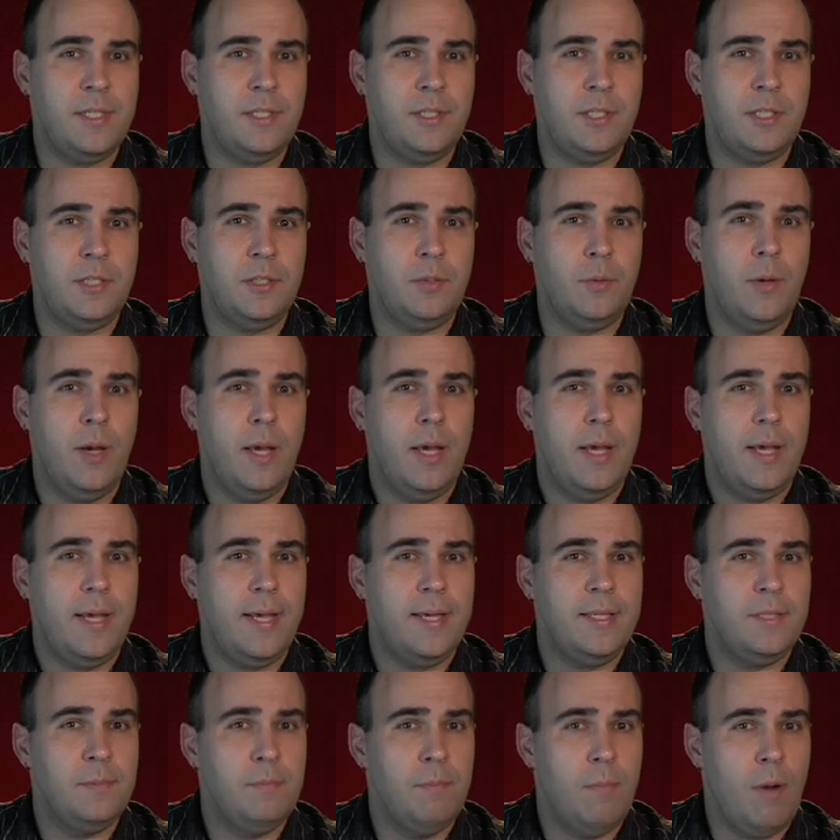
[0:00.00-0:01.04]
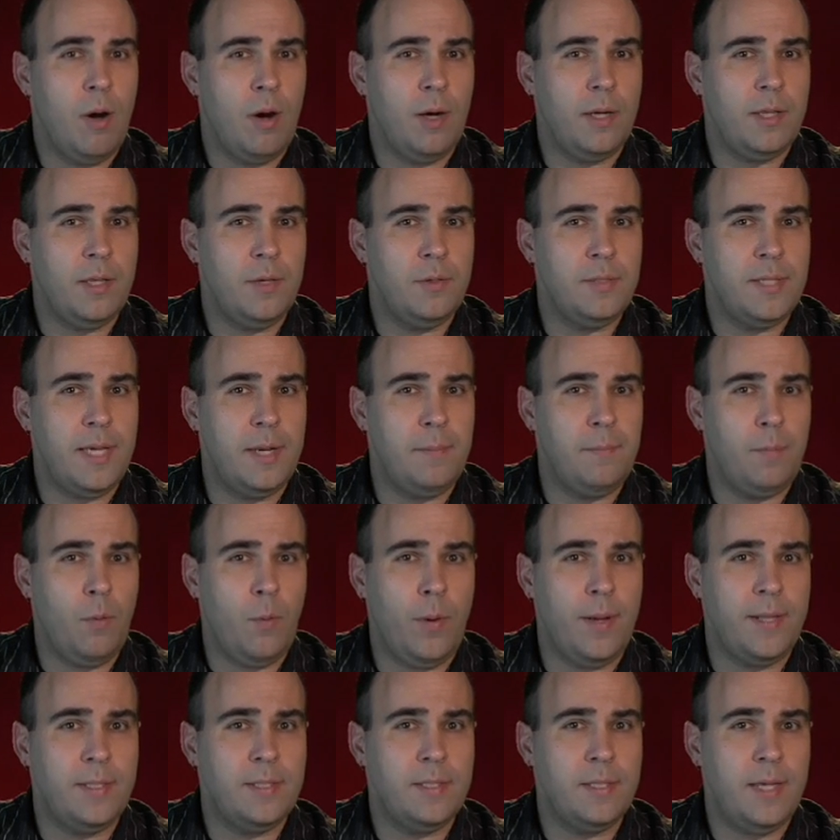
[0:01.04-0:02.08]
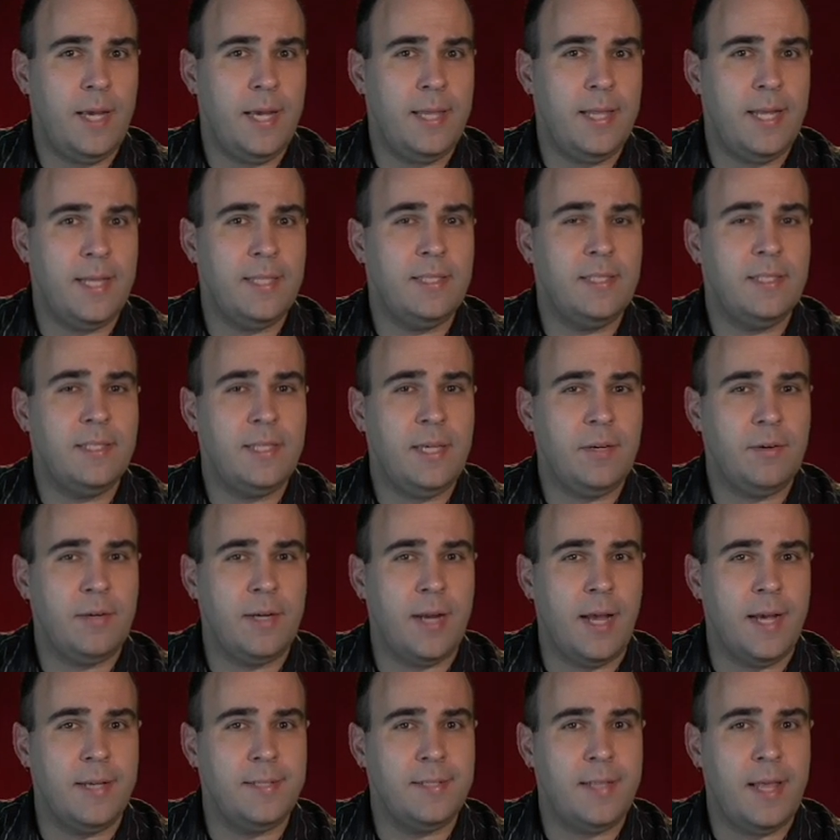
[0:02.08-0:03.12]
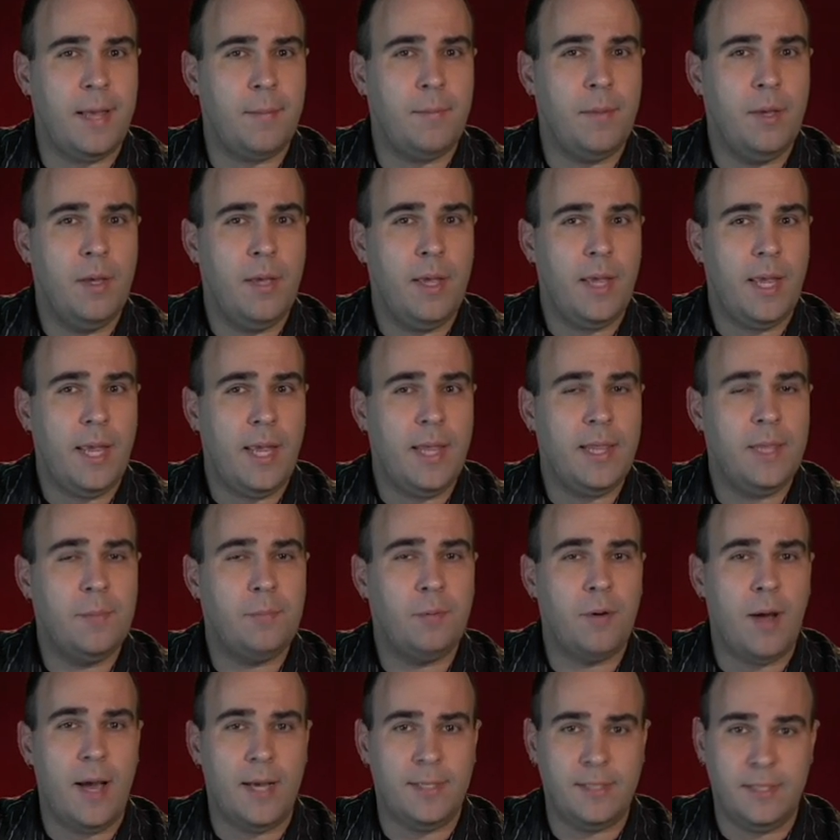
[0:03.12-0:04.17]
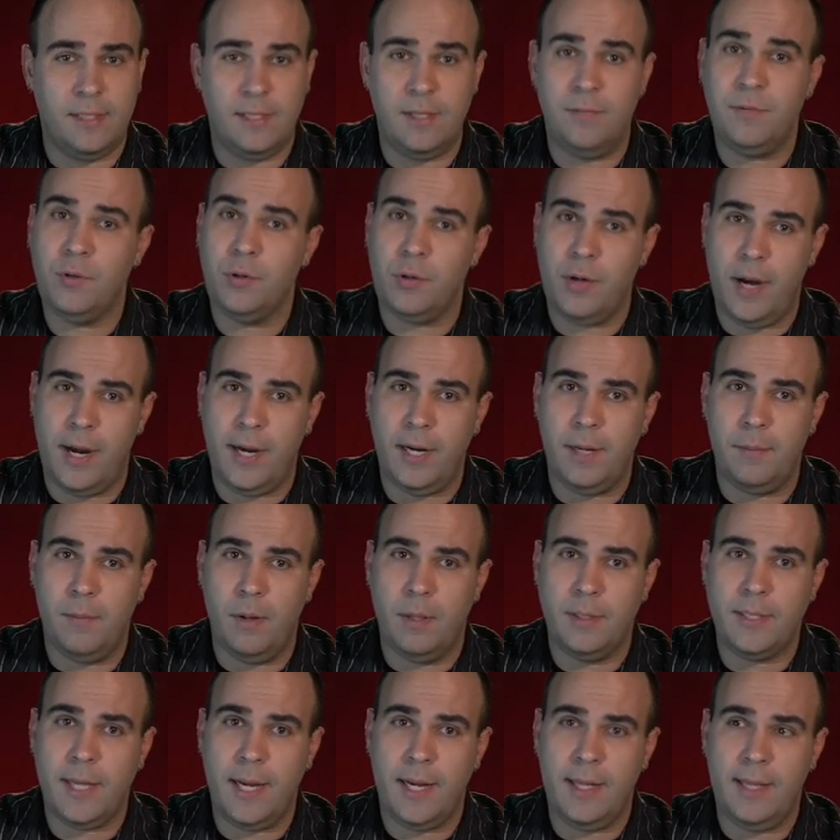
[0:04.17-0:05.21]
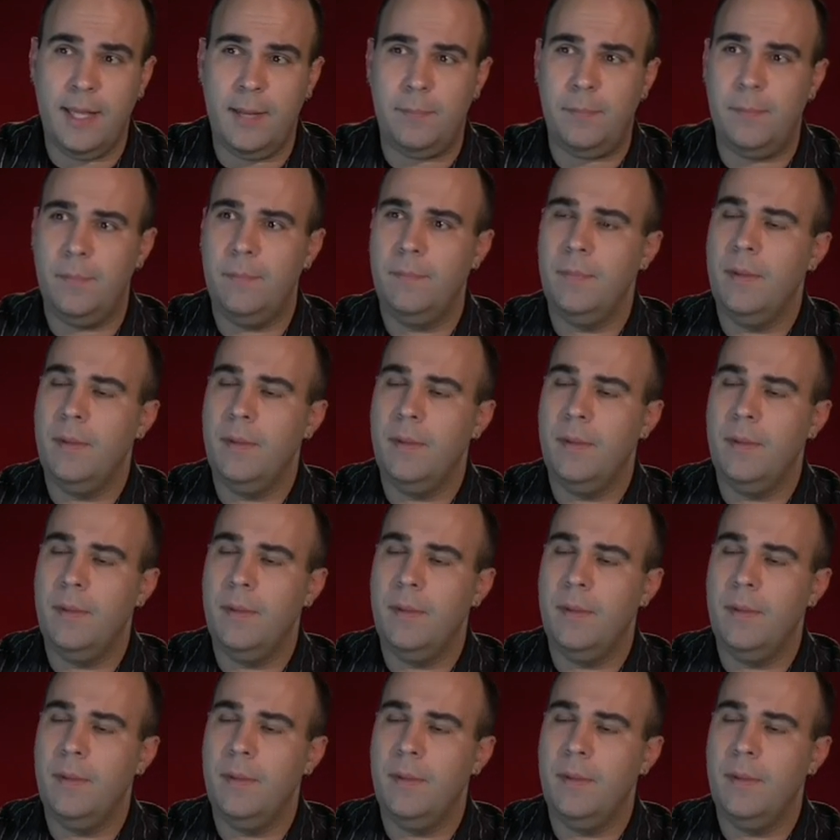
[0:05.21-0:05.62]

do is mark those in points and then synchronize them in the process of creating a multi-clip.